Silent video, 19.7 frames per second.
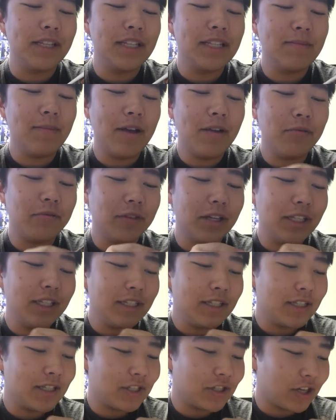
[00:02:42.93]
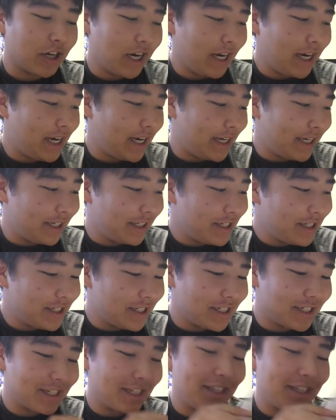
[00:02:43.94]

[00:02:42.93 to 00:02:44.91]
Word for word: They smell really strange.